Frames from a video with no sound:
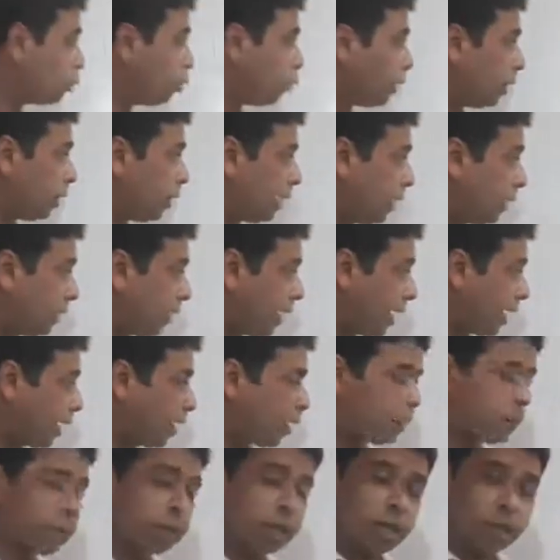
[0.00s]
Only take a
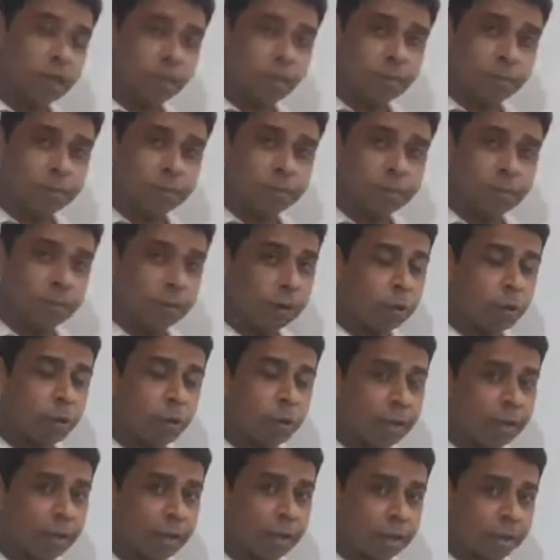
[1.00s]
curve, it will
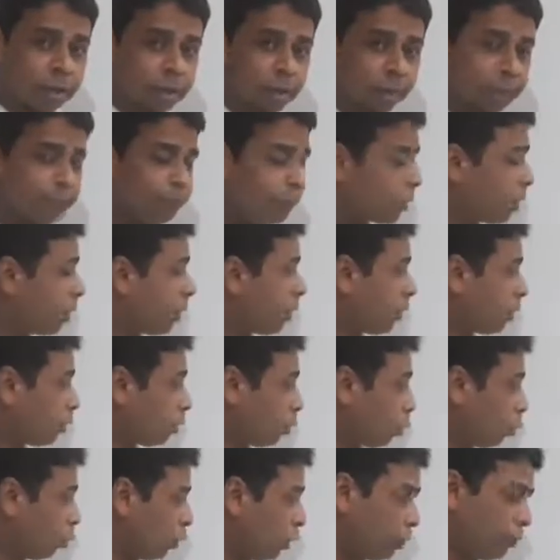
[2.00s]
be given,
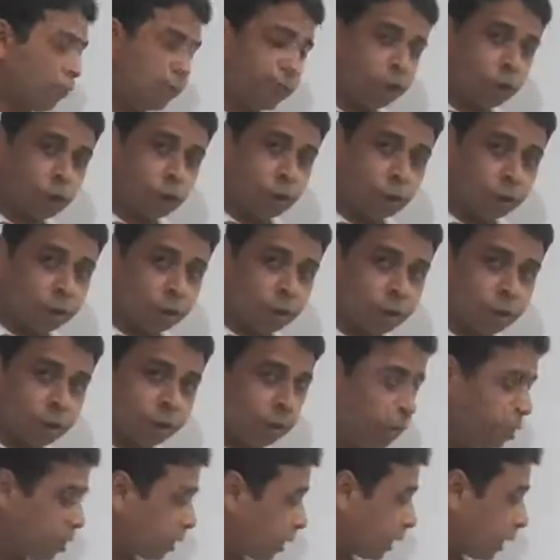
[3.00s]
do
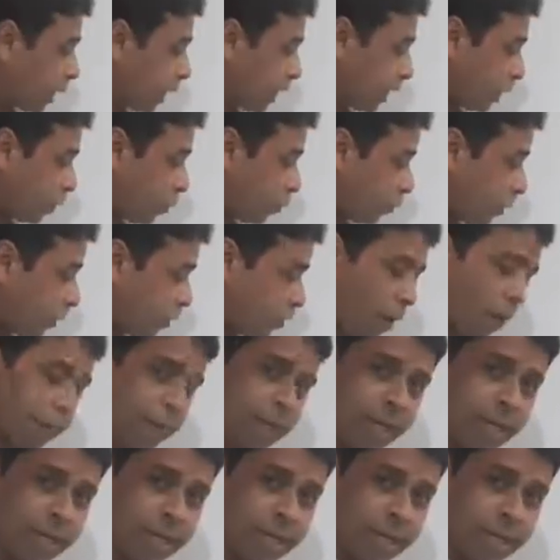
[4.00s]
differentiation, get your dy by
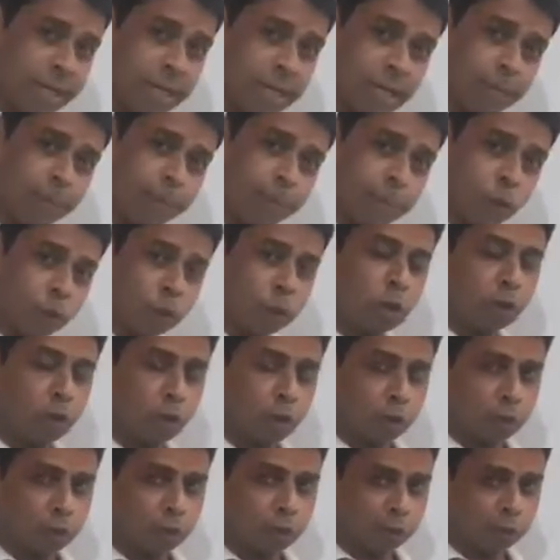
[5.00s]
dx and put your
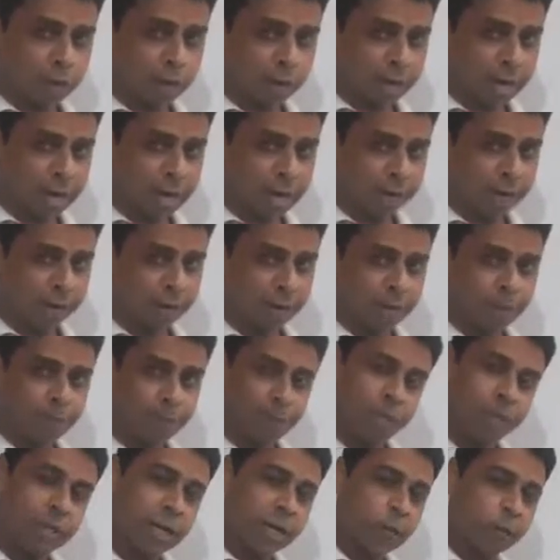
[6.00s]
point of contact.
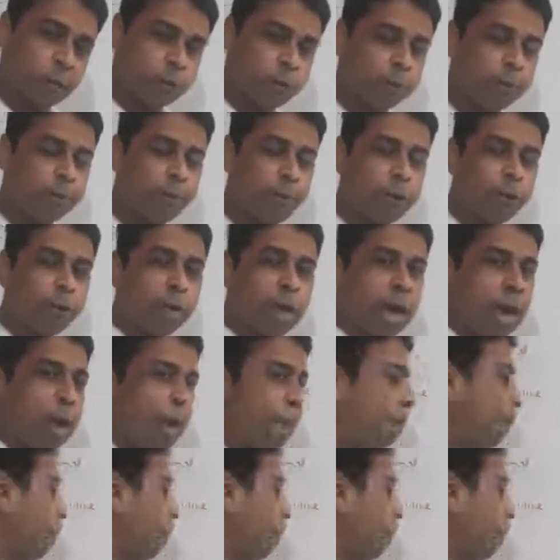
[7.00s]
That will be your m.